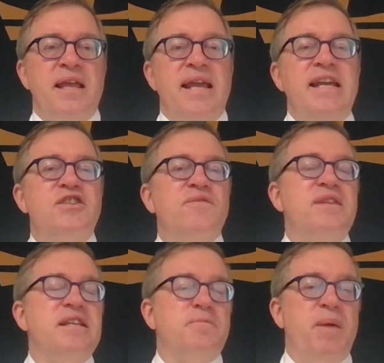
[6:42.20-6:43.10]
Each of
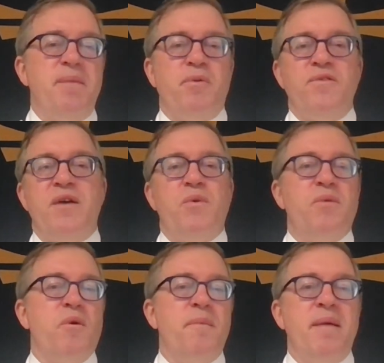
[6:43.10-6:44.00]
these people that we
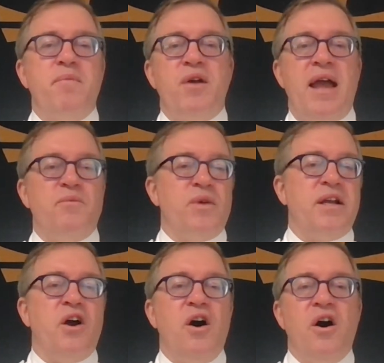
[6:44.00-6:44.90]
remember and
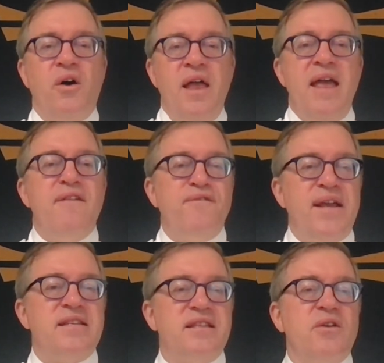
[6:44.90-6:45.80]
recall
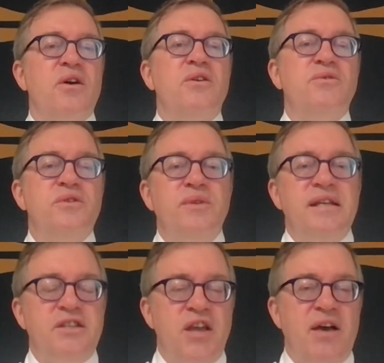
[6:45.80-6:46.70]
face their own
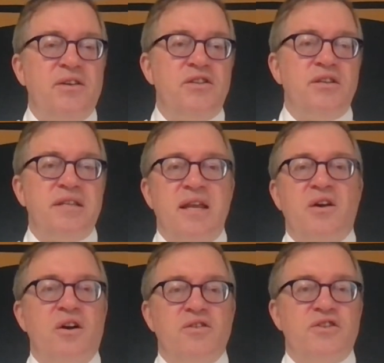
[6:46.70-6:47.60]
unique challenges and
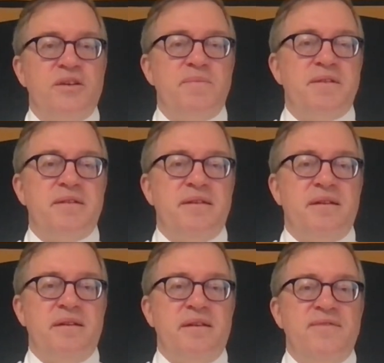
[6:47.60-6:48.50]
hardships,
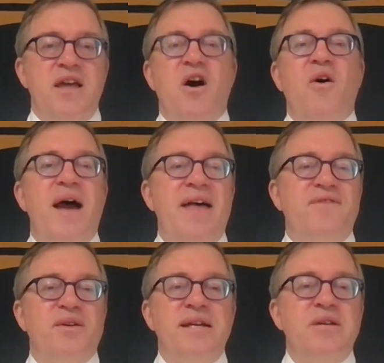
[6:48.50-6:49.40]
they all had
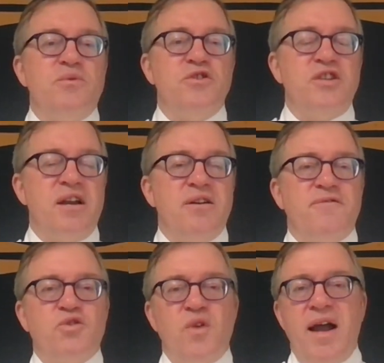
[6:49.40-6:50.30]
their equal share of
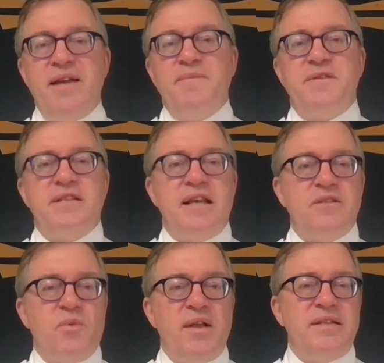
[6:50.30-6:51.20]
triumphs as
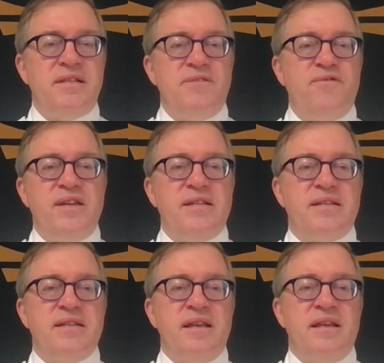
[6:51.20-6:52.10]
well as defeats,